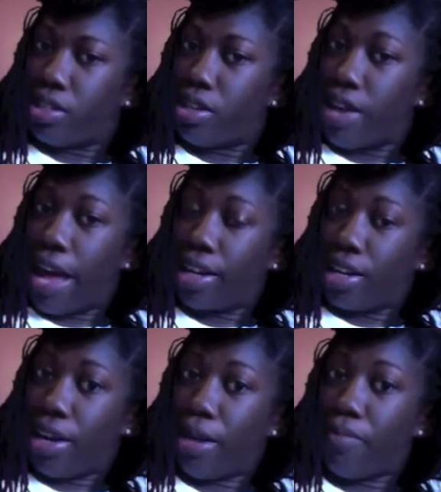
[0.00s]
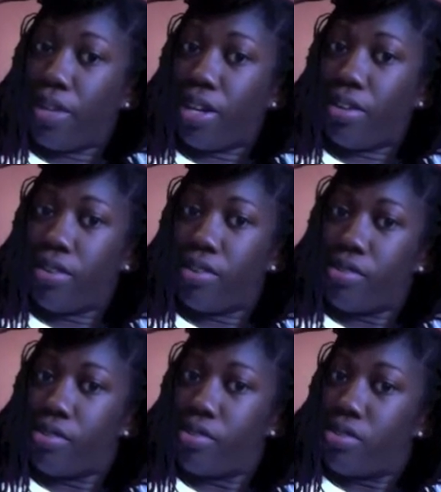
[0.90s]
acting up than
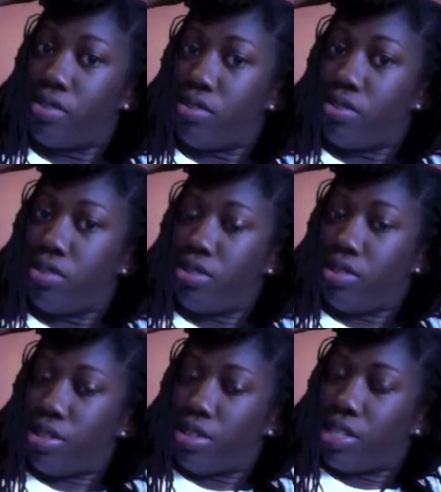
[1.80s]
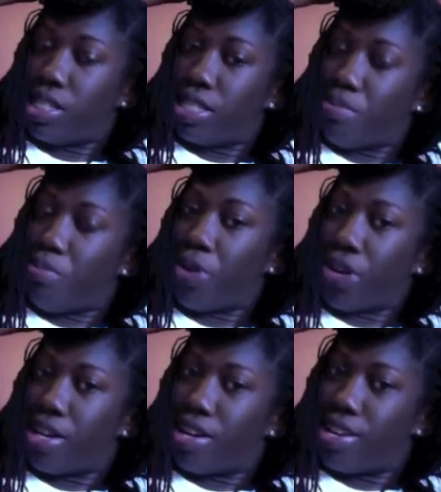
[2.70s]
this morning.